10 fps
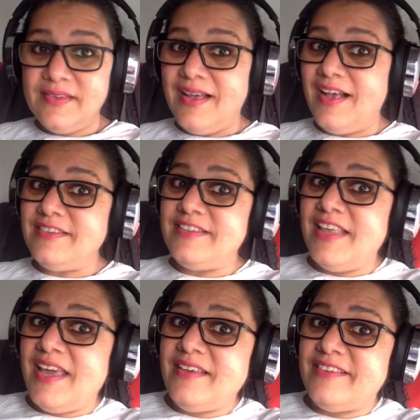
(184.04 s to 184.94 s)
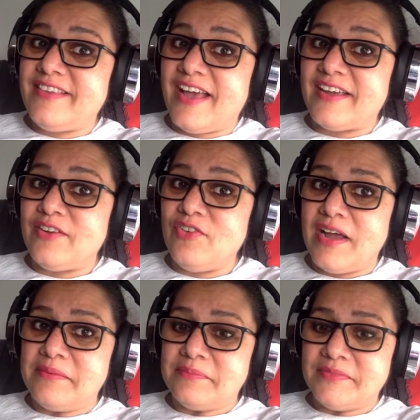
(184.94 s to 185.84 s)
as they sang and
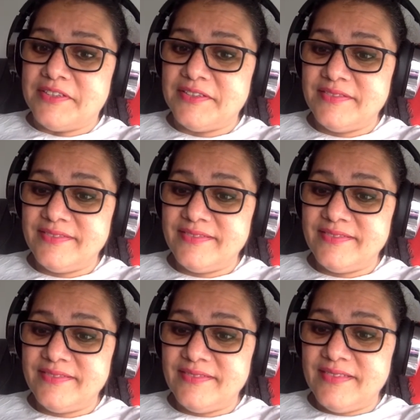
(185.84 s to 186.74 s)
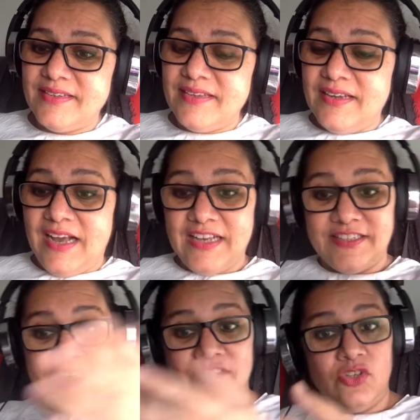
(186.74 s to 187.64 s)
rhymed. As
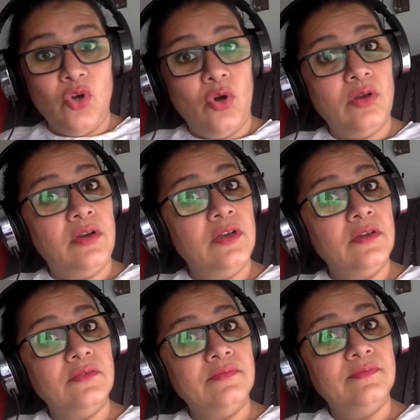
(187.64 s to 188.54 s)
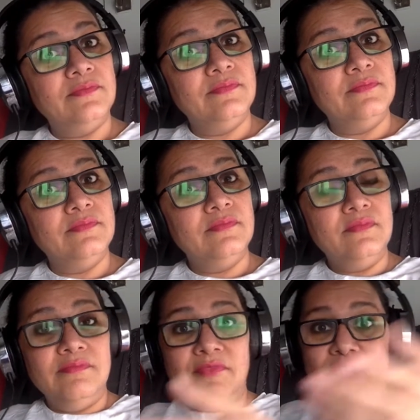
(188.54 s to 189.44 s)
he snored,
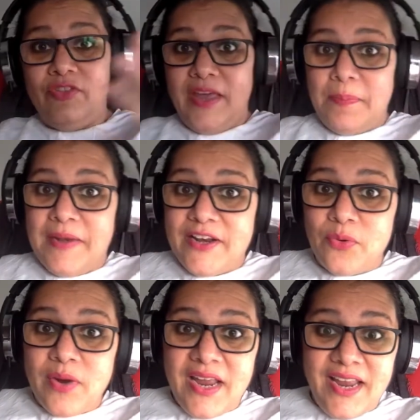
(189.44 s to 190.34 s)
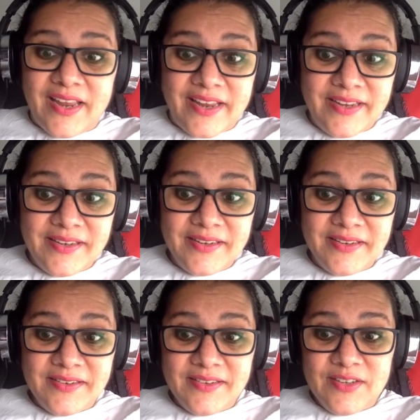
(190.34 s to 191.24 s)
they played away,
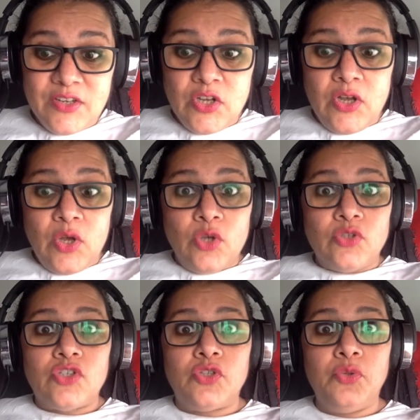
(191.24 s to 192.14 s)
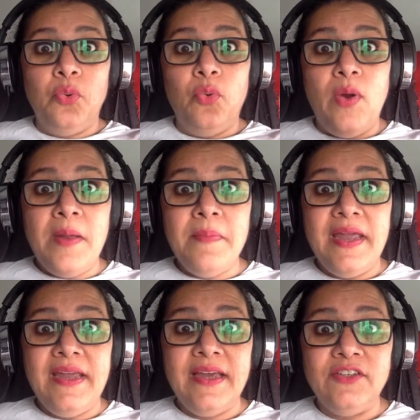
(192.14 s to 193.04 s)

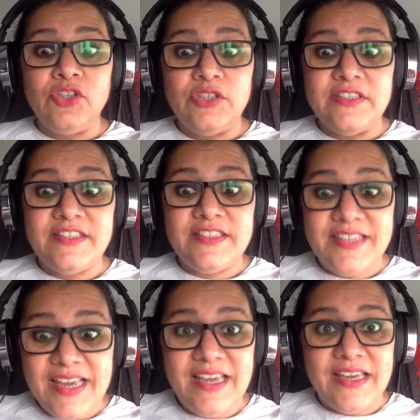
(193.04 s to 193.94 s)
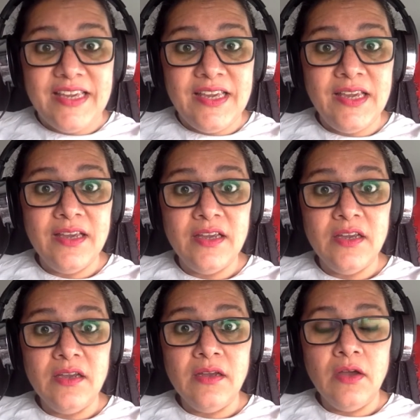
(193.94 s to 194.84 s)
swimming into the sea
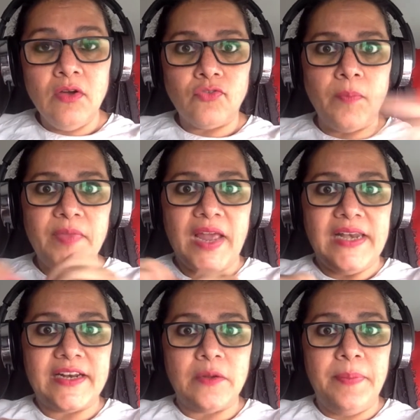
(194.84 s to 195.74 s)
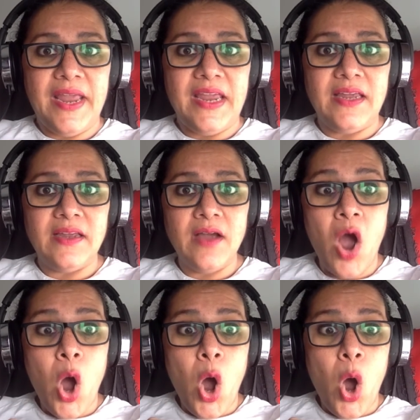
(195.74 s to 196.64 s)
from their little bay. Oh,